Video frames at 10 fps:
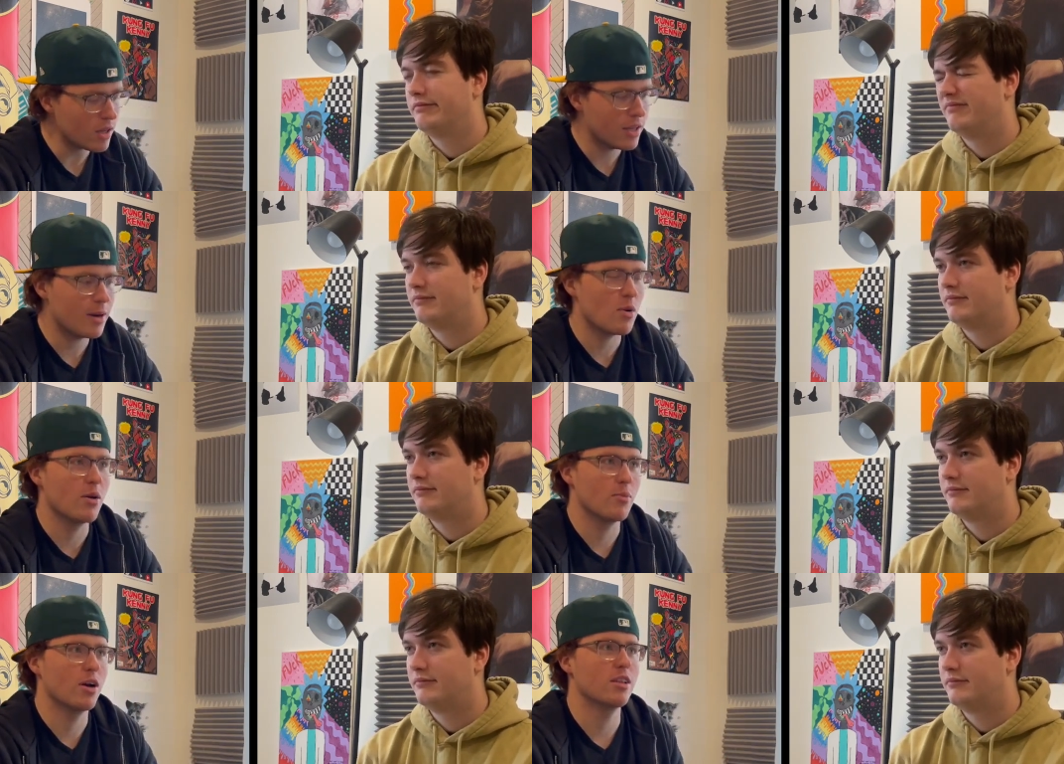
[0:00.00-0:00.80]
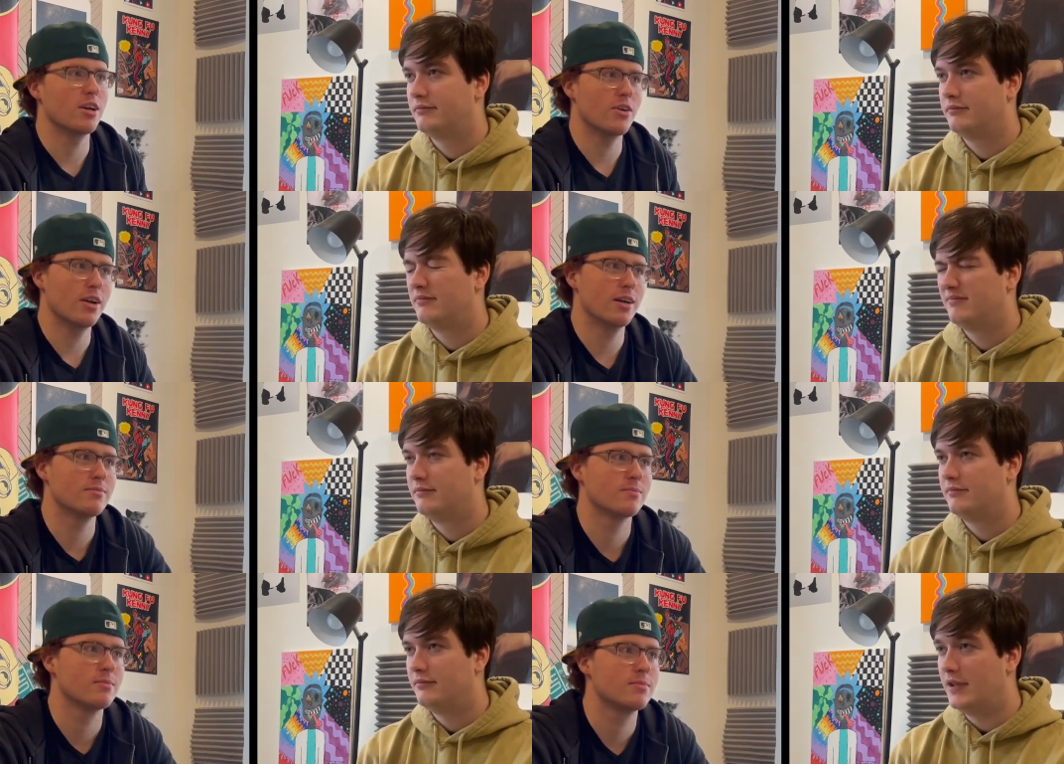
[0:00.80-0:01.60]
Speaker 1: Yeah, probably broadly agree, yeah.
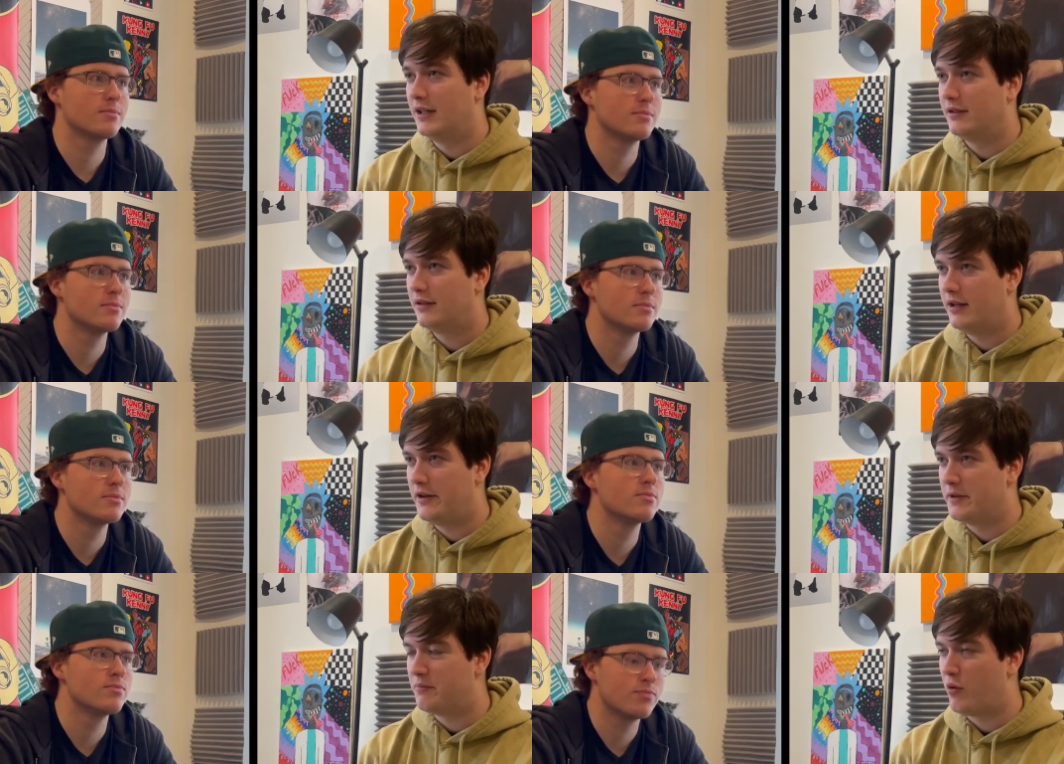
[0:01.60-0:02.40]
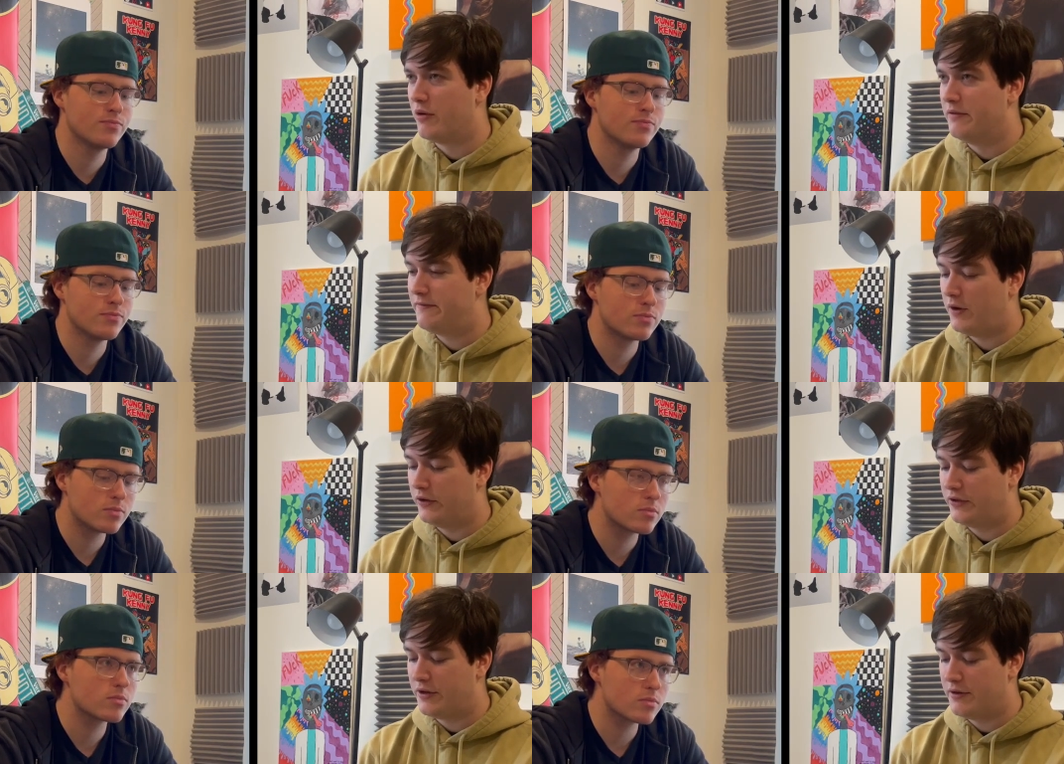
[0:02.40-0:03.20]
Speaker 2: Yeah, and I think porn
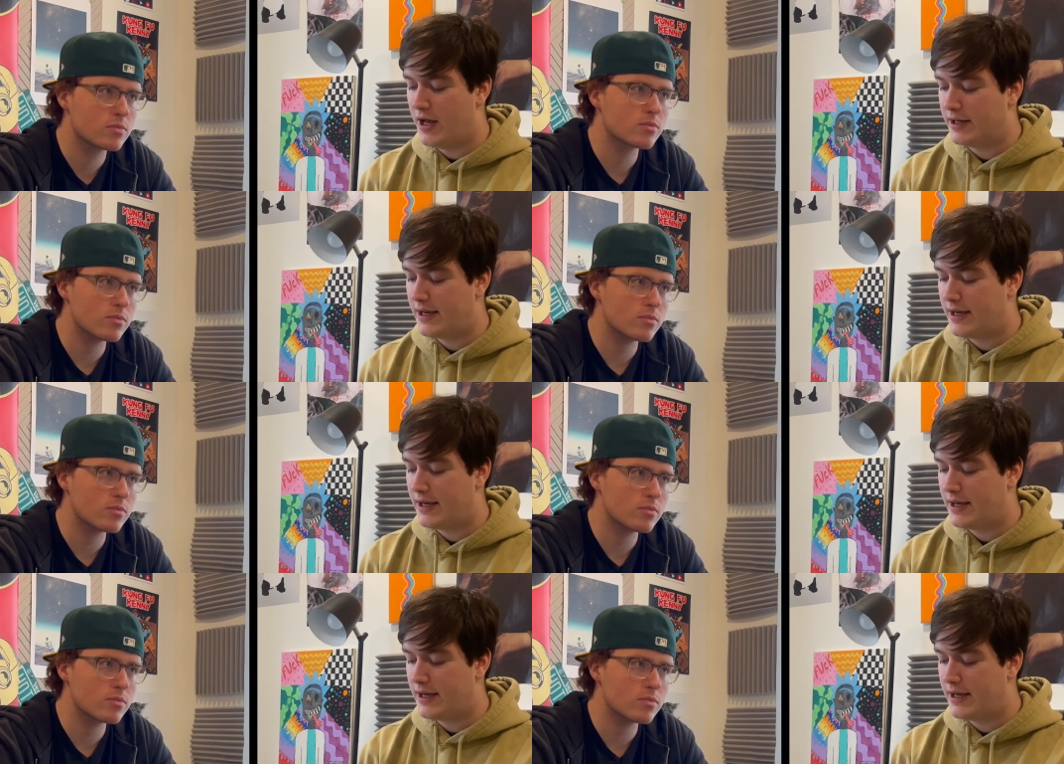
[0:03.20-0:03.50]
falls under that